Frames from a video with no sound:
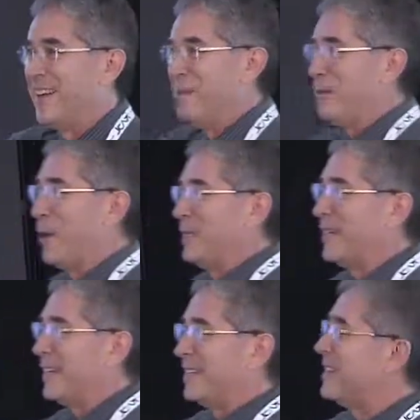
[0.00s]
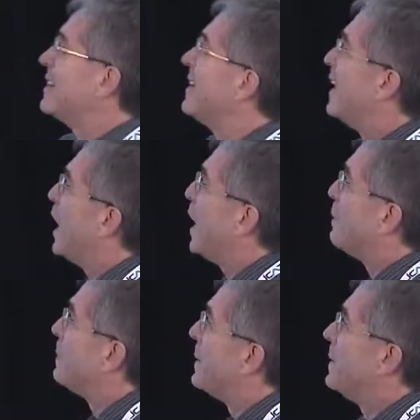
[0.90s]
We've all done it.
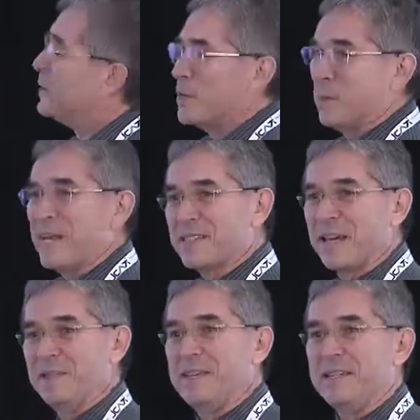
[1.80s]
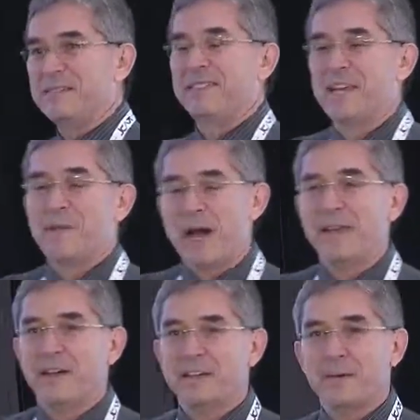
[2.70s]
So that's kind of the same
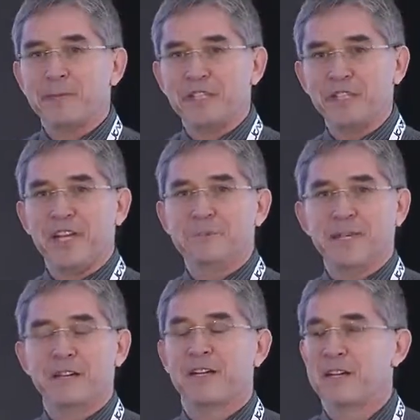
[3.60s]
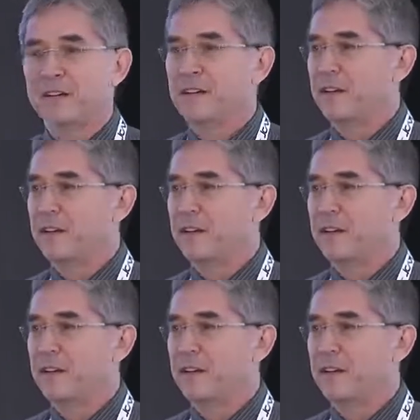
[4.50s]
idea, except that the shapes that are cut are a